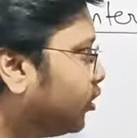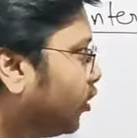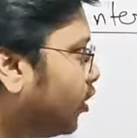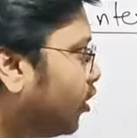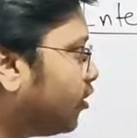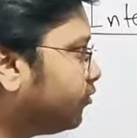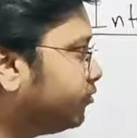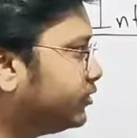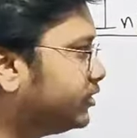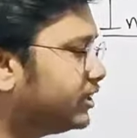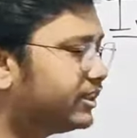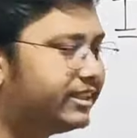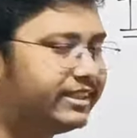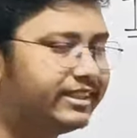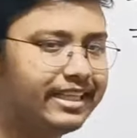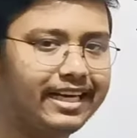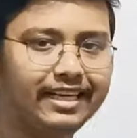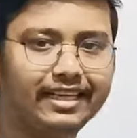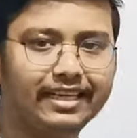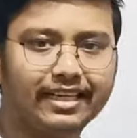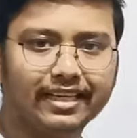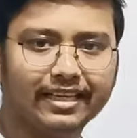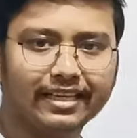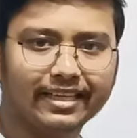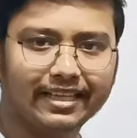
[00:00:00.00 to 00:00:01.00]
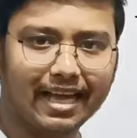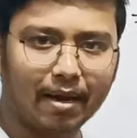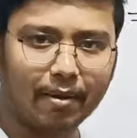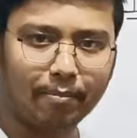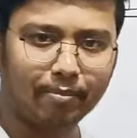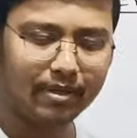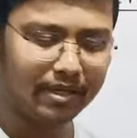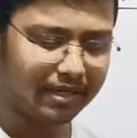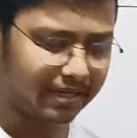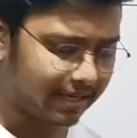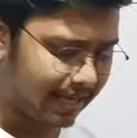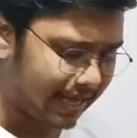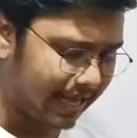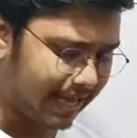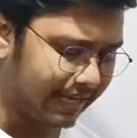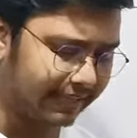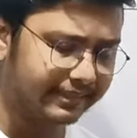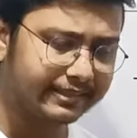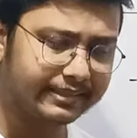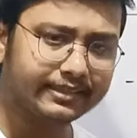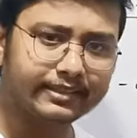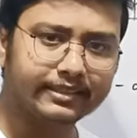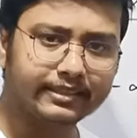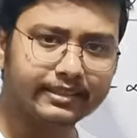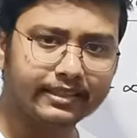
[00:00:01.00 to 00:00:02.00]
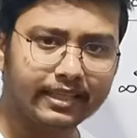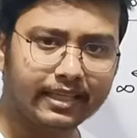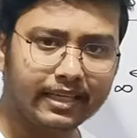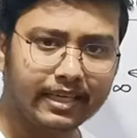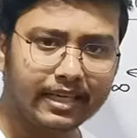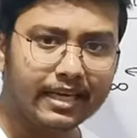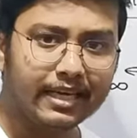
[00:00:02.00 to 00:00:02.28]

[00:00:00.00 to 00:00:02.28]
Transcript: of the set capital S.